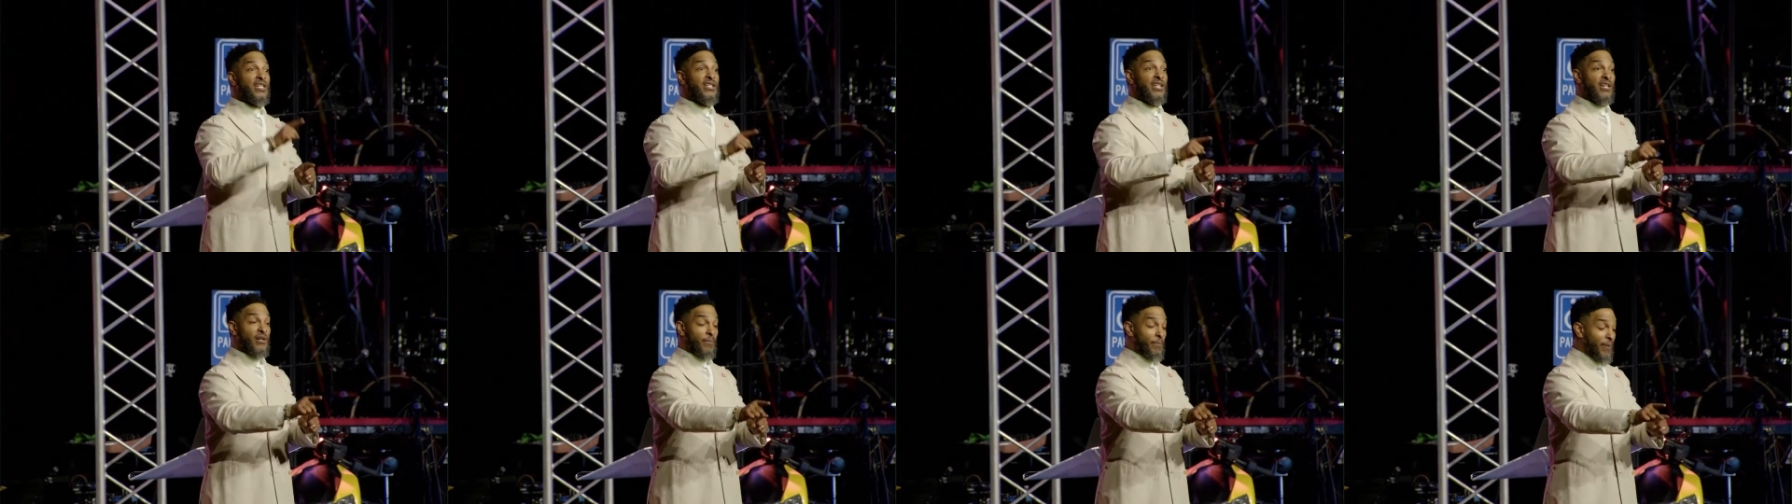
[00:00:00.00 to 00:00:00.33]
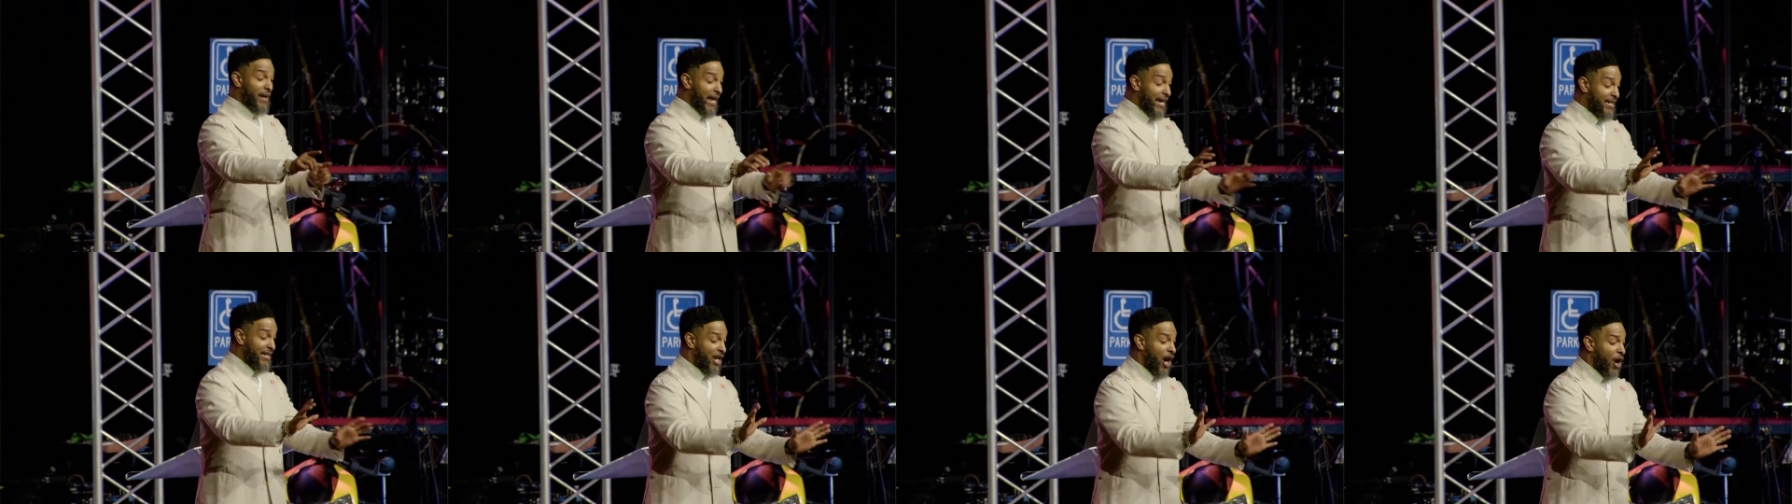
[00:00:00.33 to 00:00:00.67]
in a
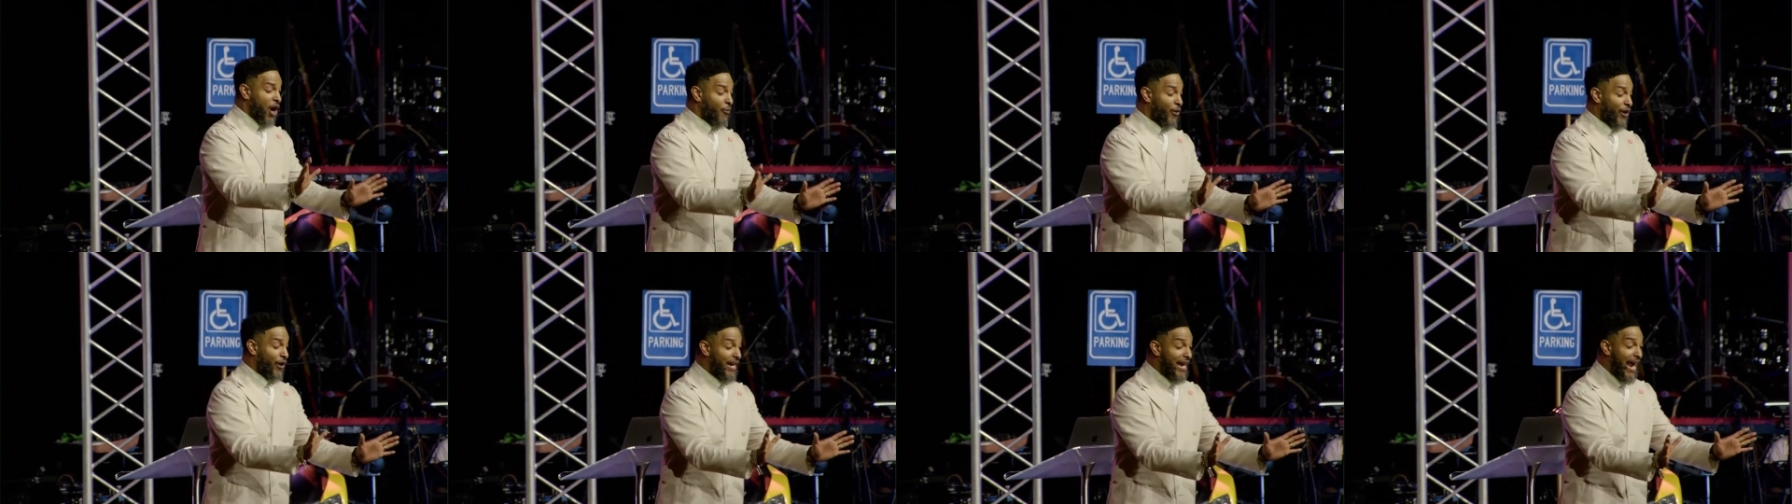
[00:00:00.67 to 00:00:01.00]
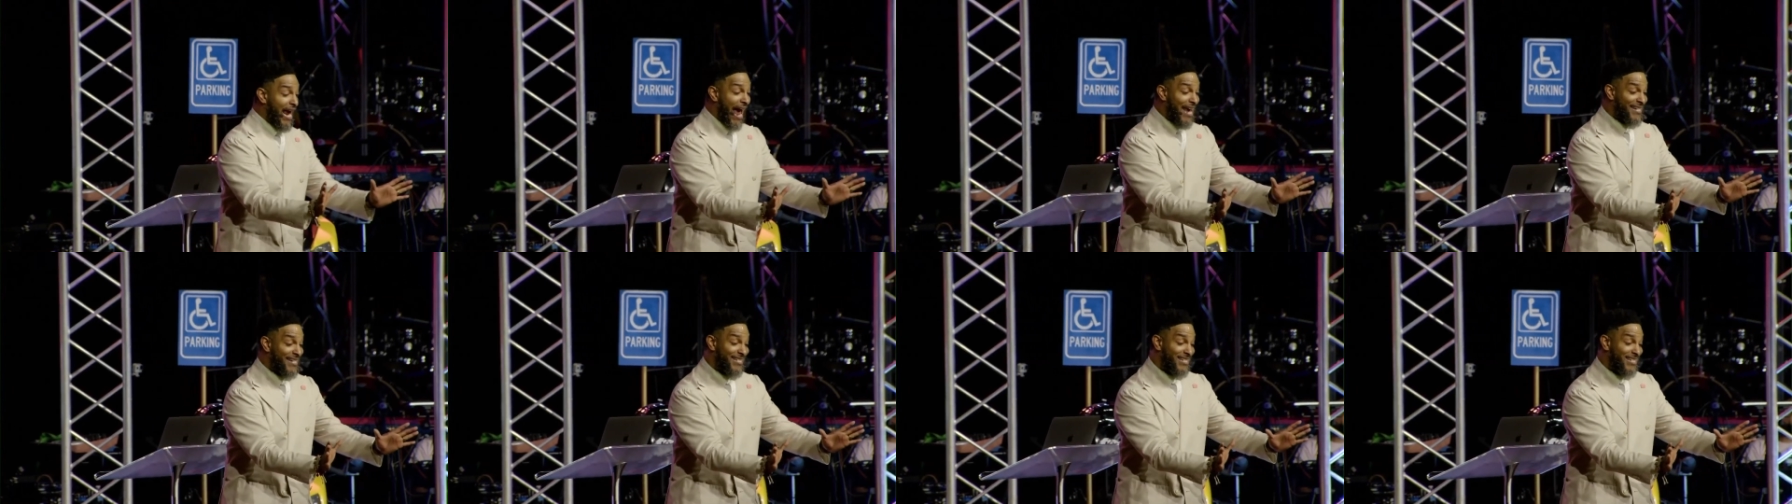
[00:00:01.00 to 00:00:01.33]
place where he
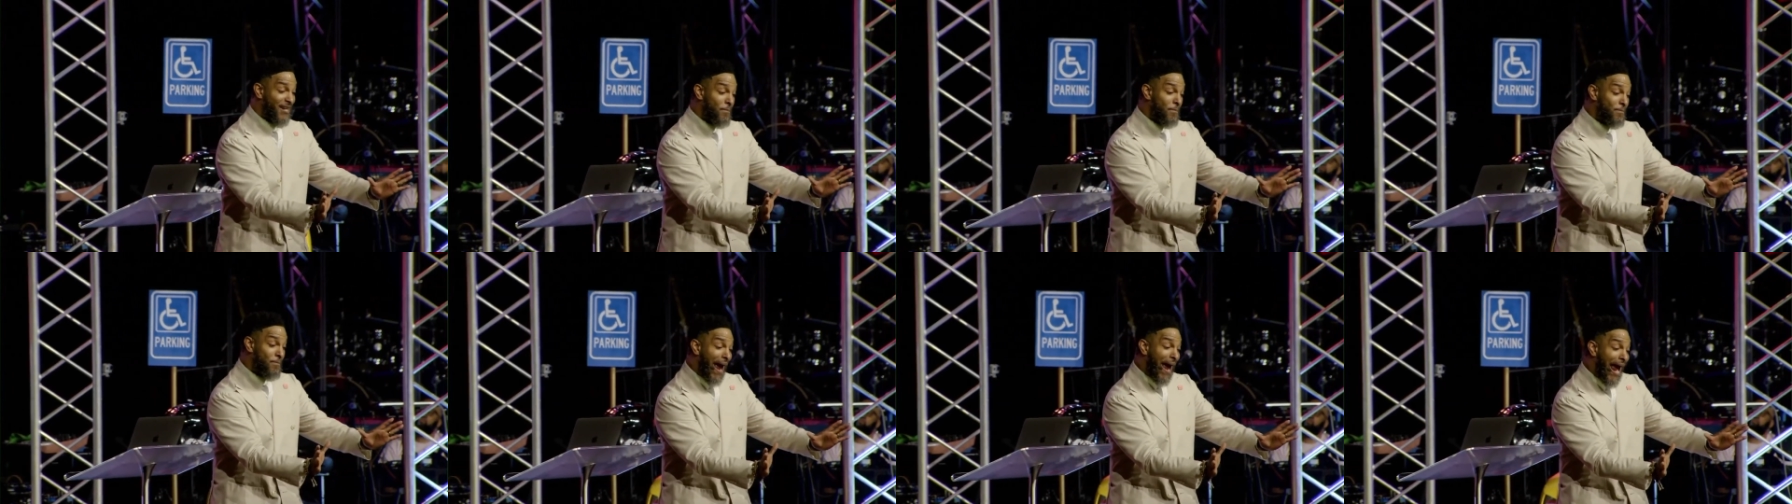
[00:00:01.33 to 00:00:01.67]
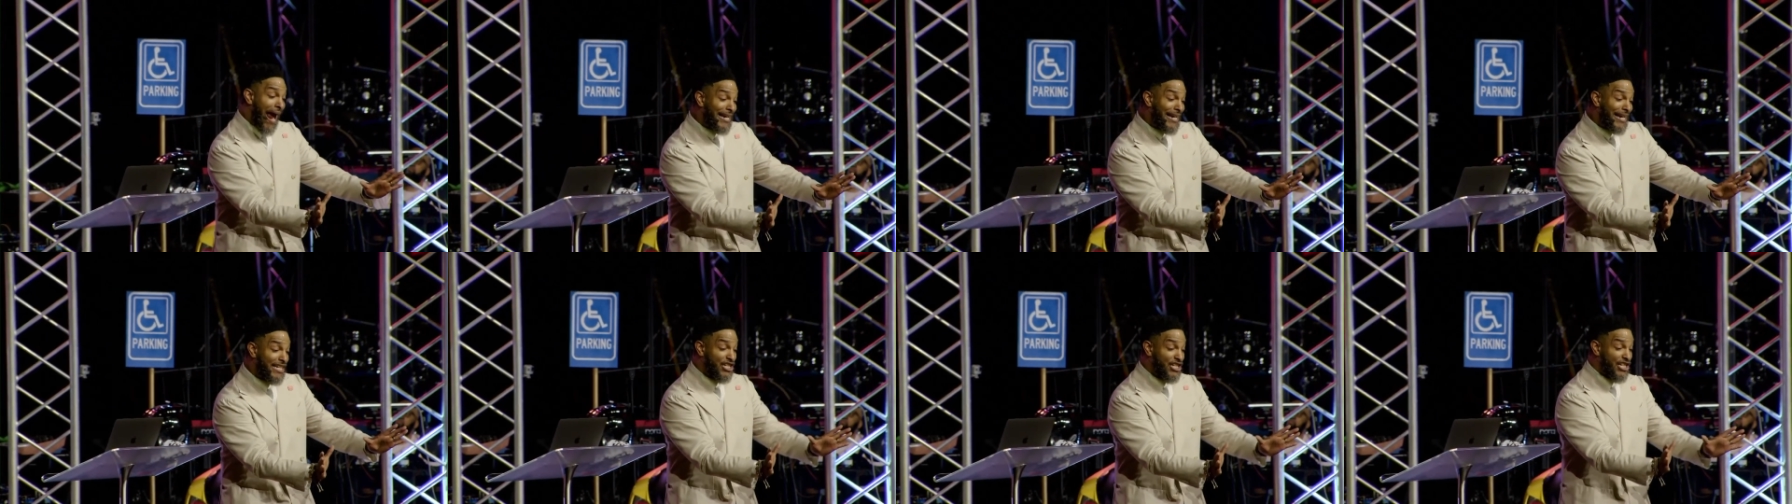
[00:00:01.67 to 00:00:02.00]
has to
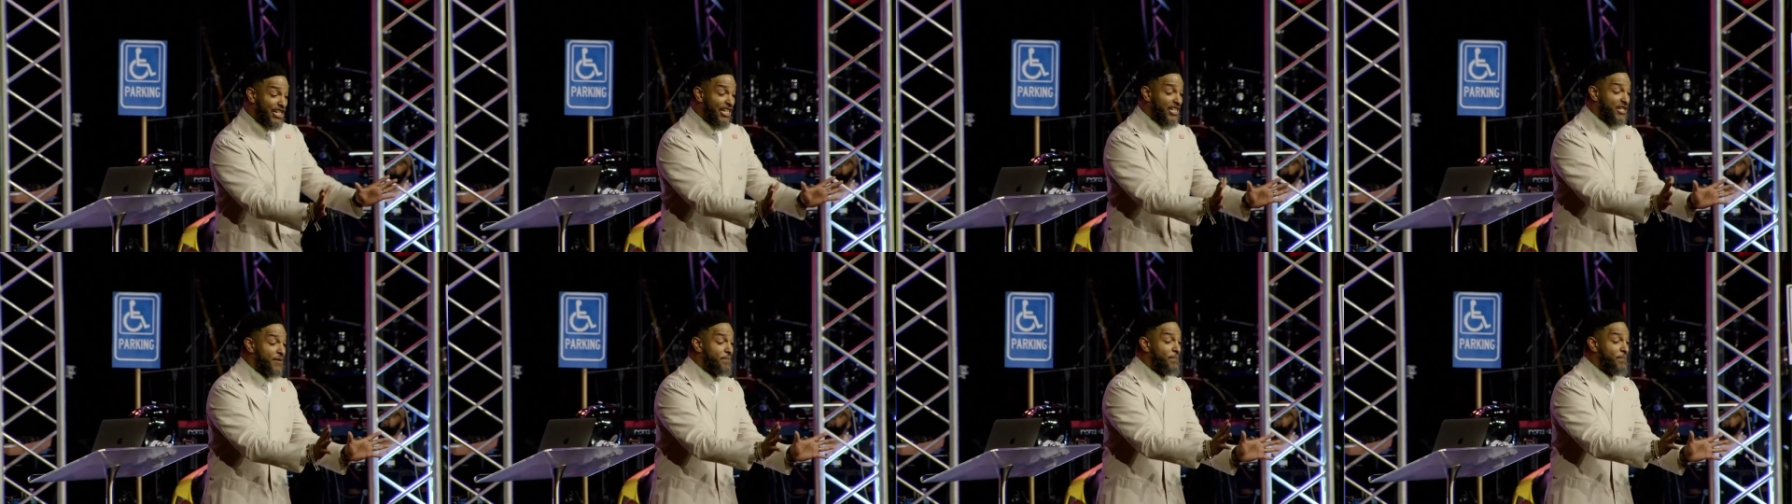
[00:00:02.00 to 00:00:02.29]
manage his